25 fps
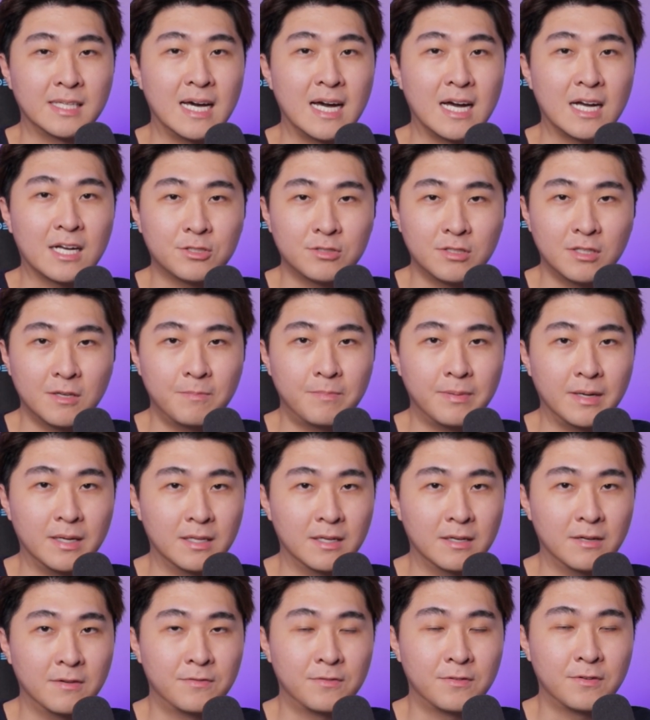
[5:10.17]
actually
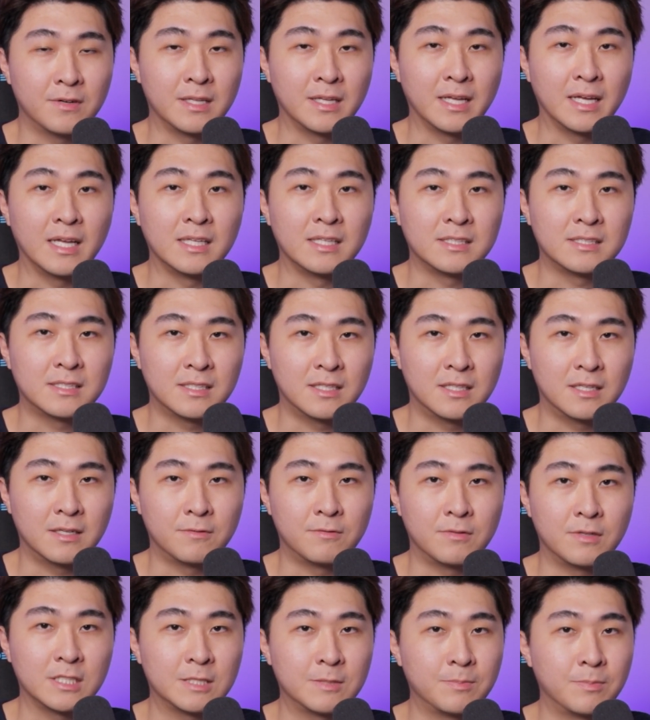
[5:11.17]
better for an
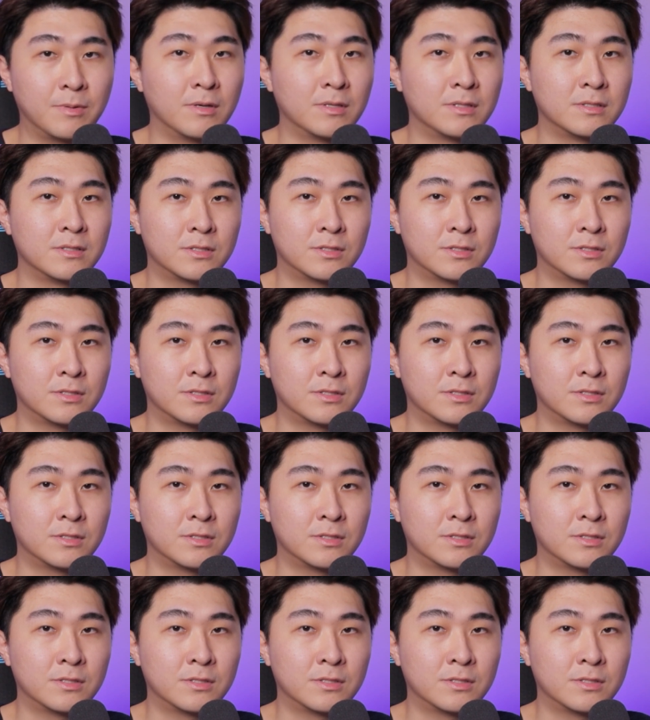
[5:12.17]
incident response